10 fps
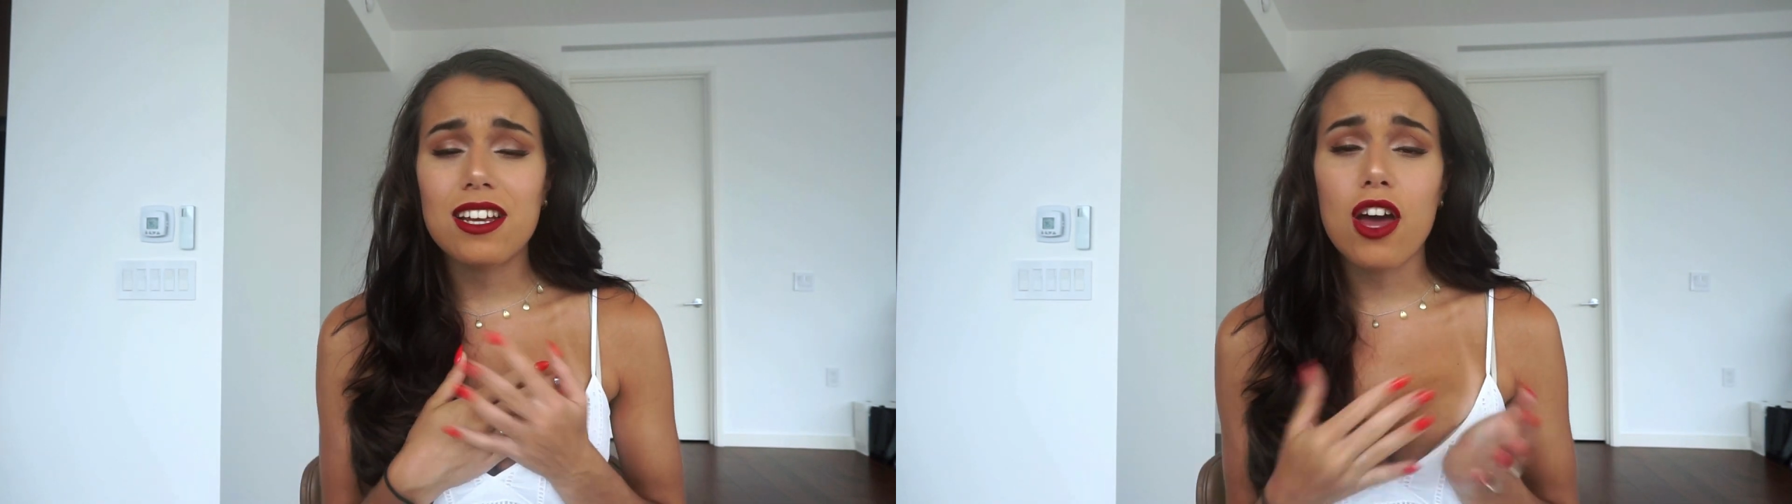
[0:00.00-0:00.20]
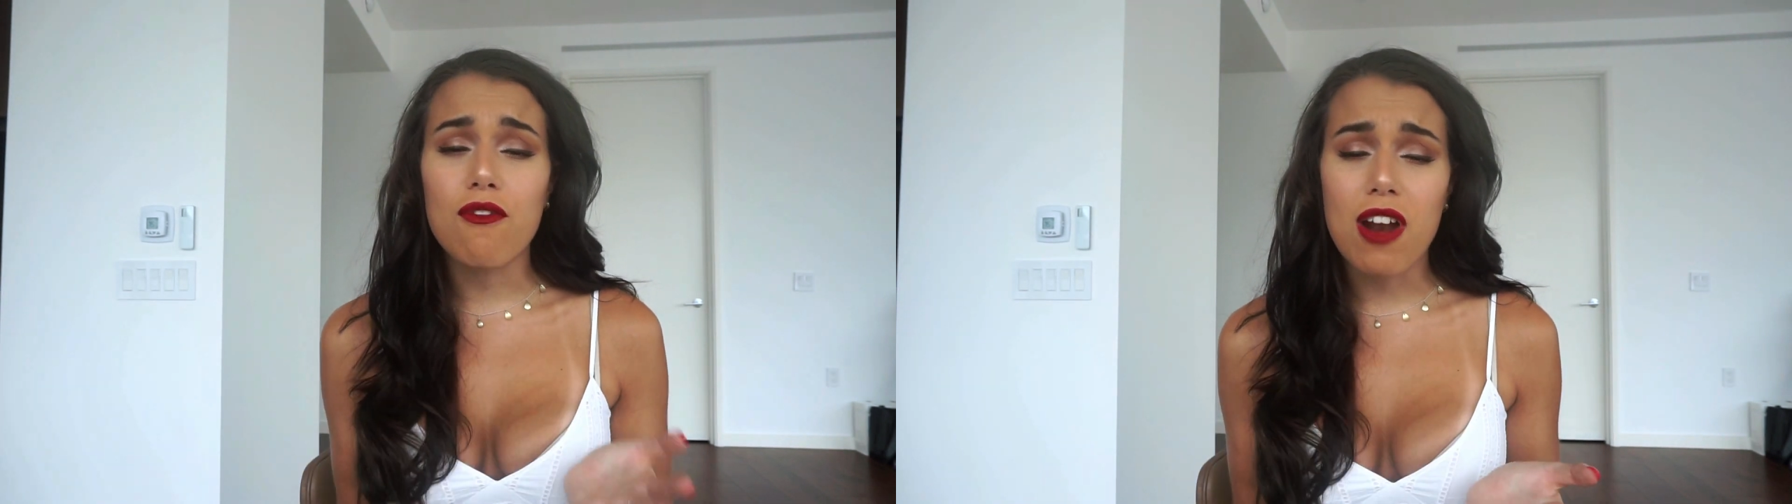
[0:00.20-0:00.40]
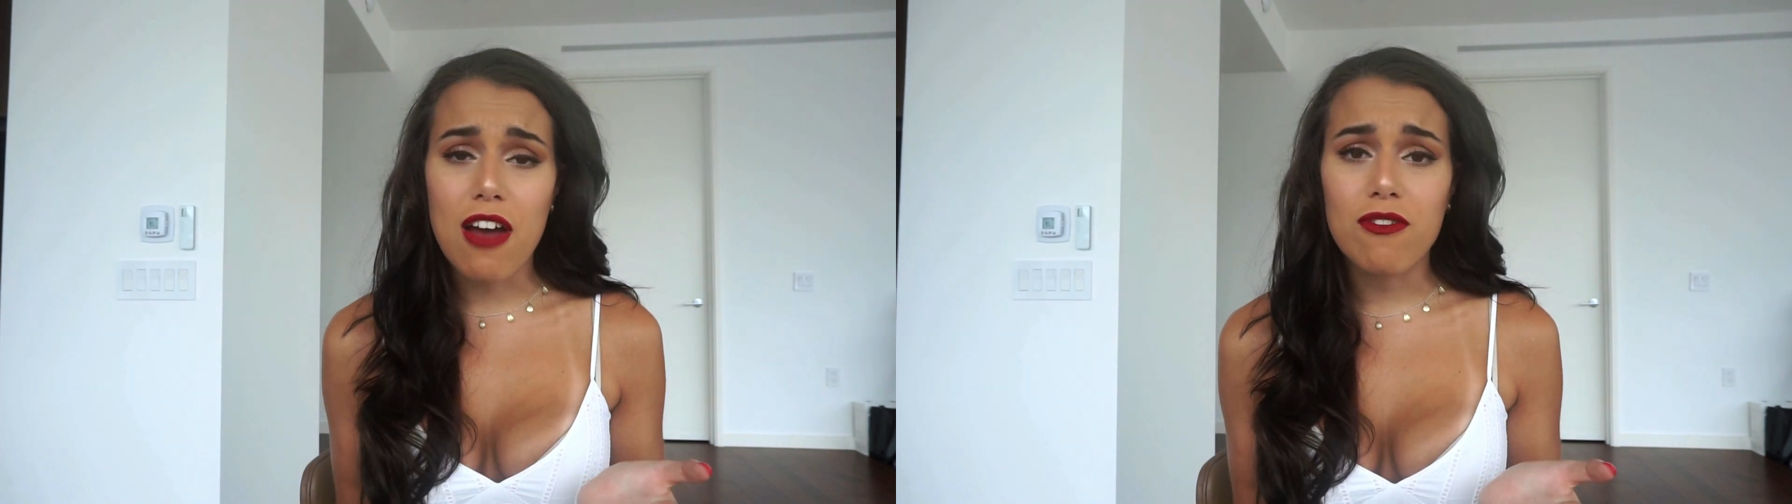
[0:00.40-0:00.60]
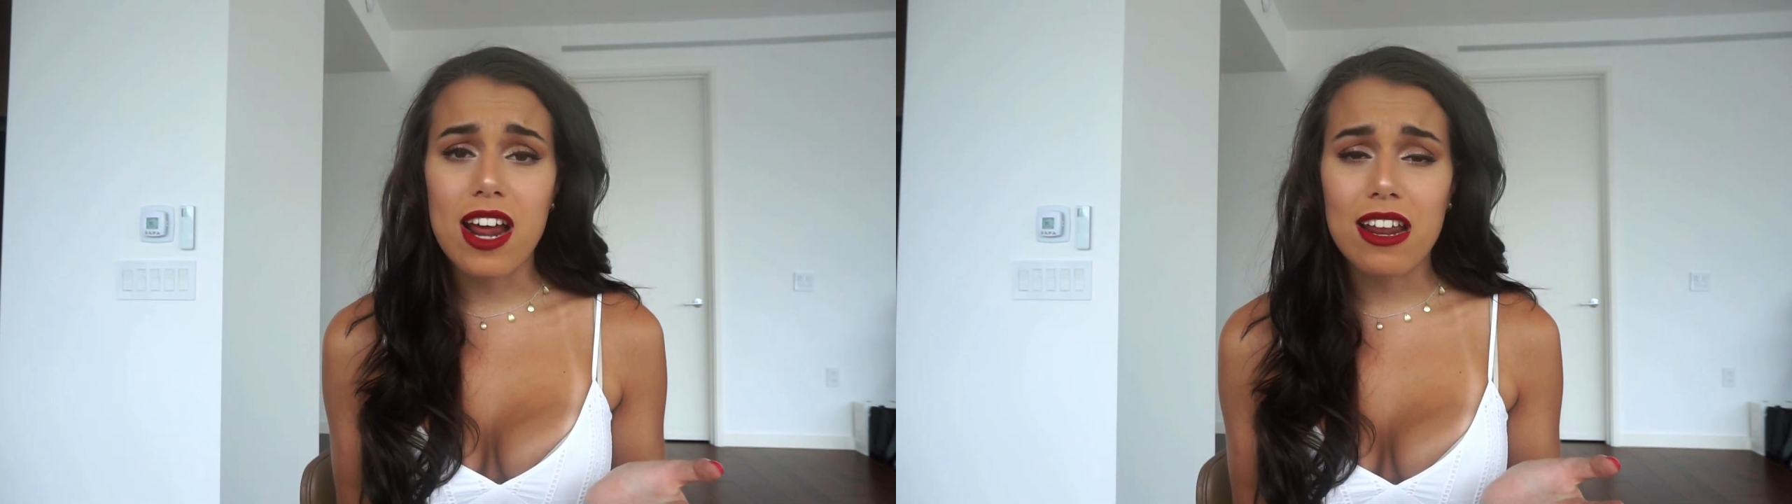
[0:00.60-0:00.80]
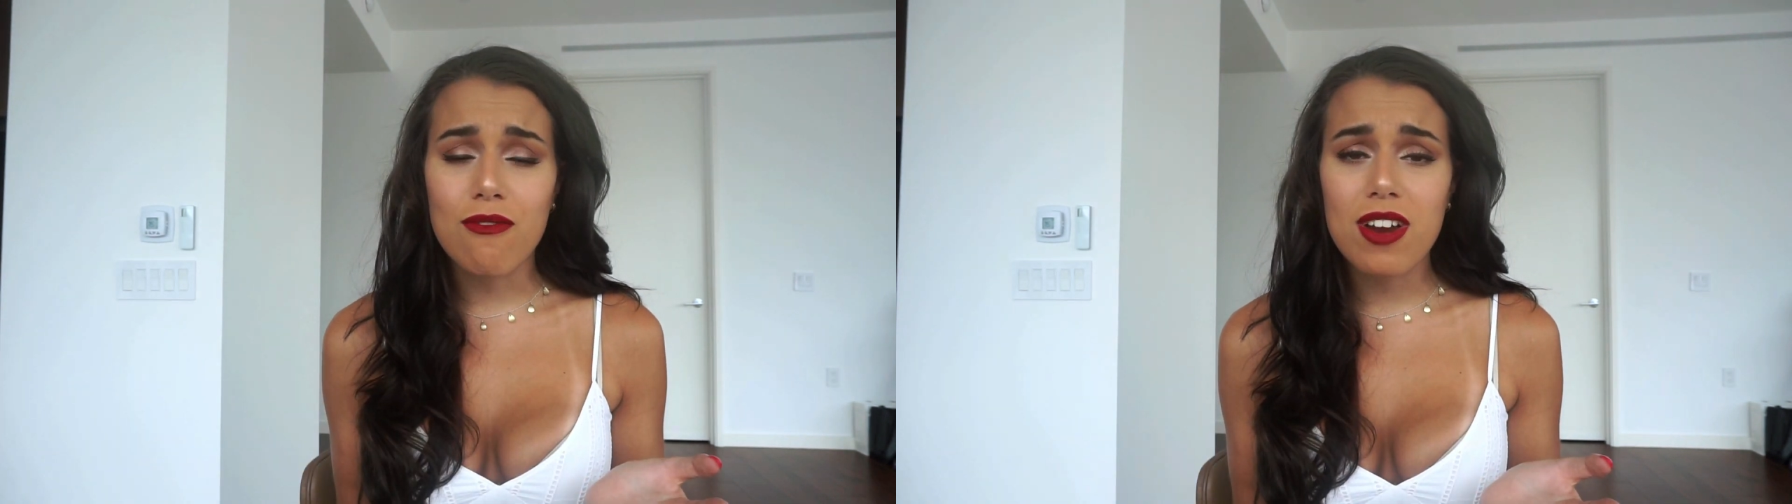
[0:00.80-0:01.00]
over at
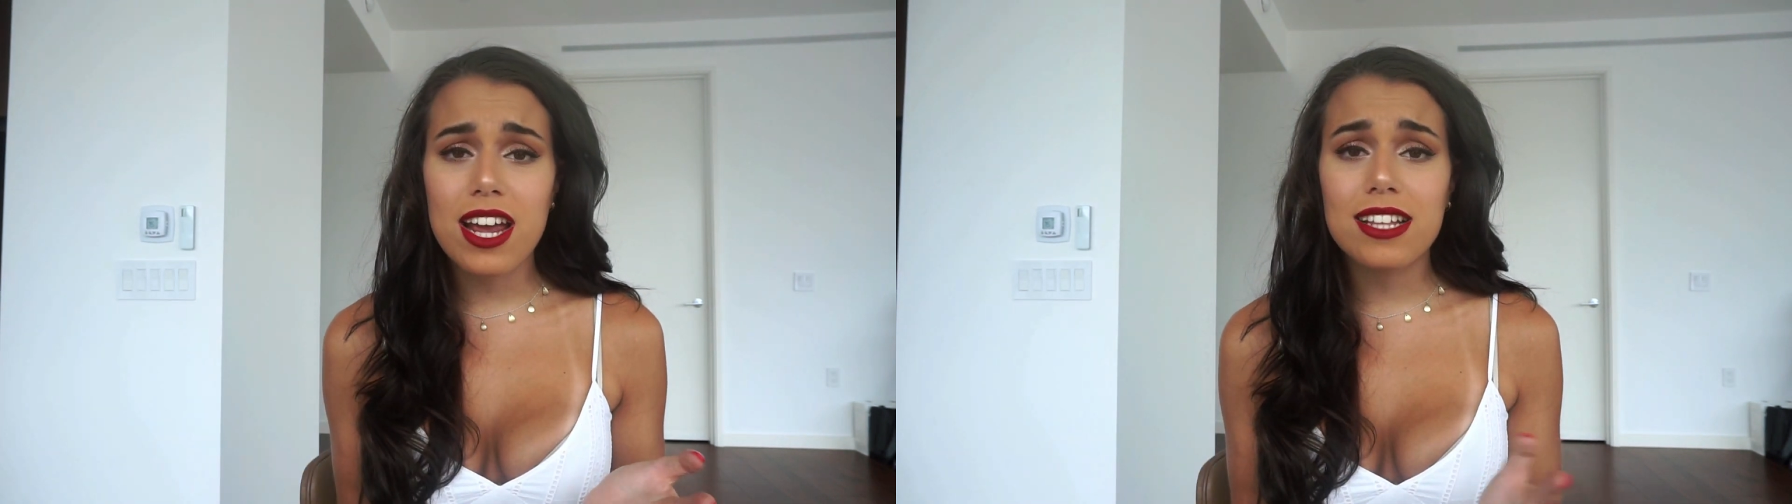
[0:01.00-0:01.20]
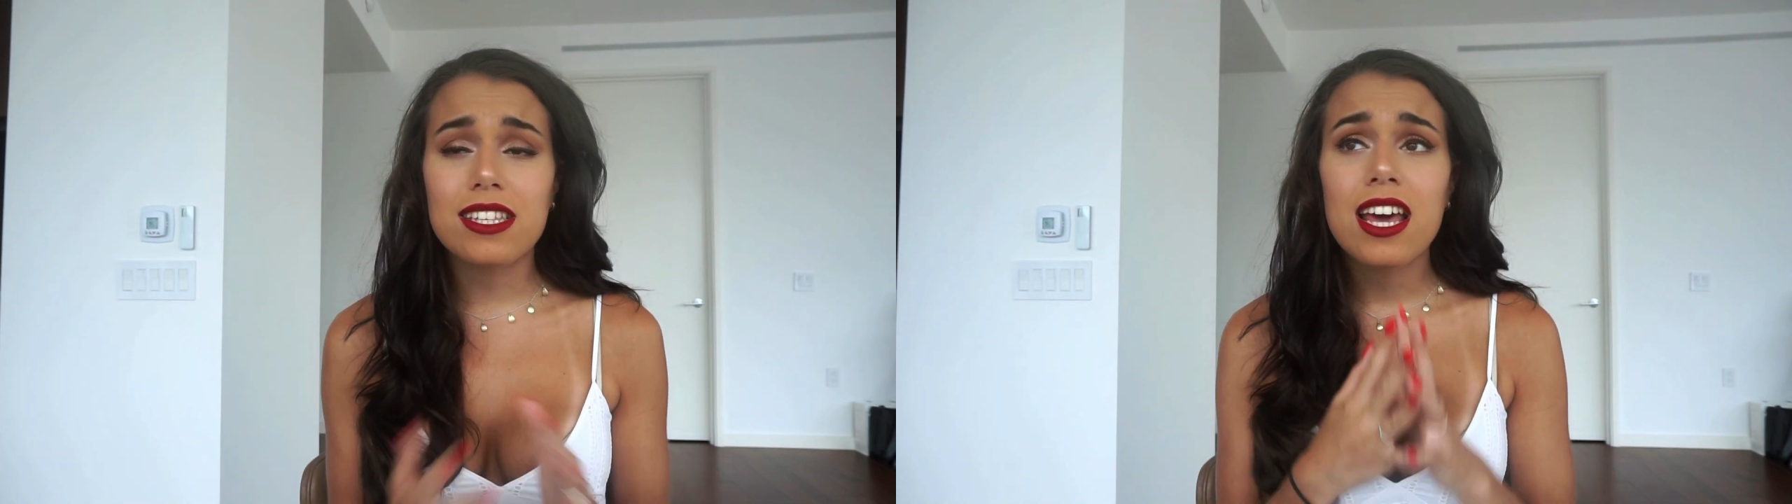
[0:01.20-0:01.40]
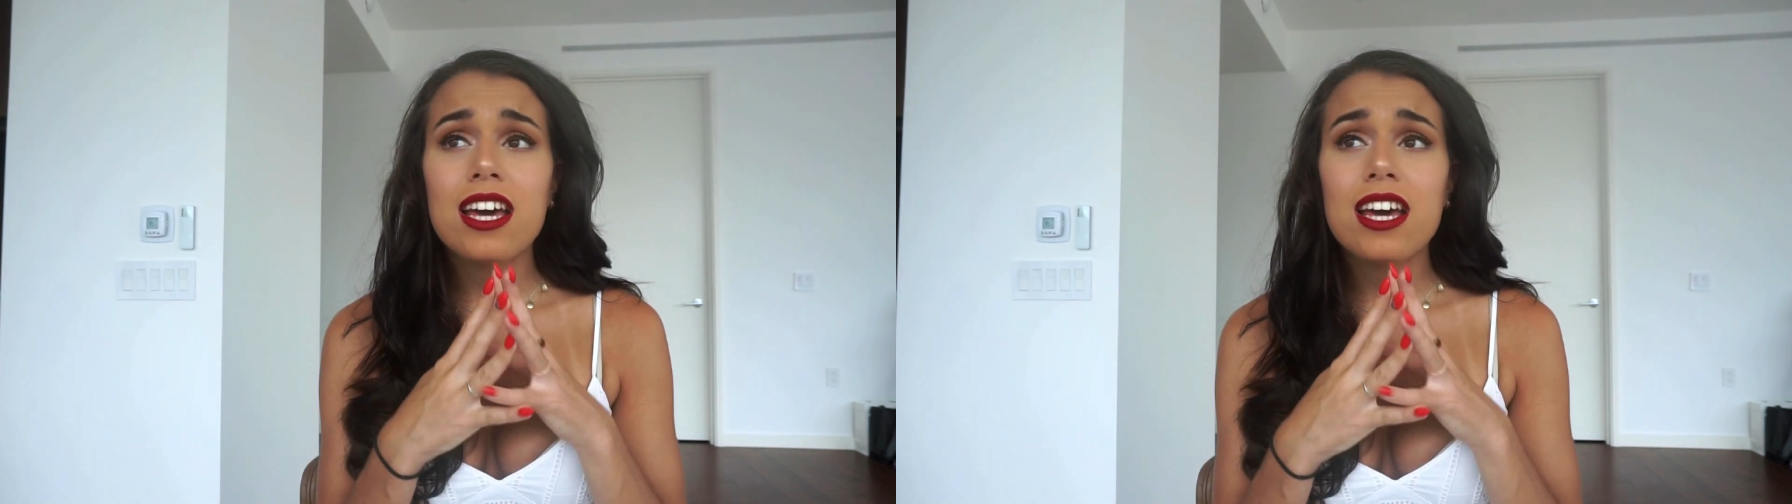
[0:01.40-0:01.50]
Aphrodite Reads.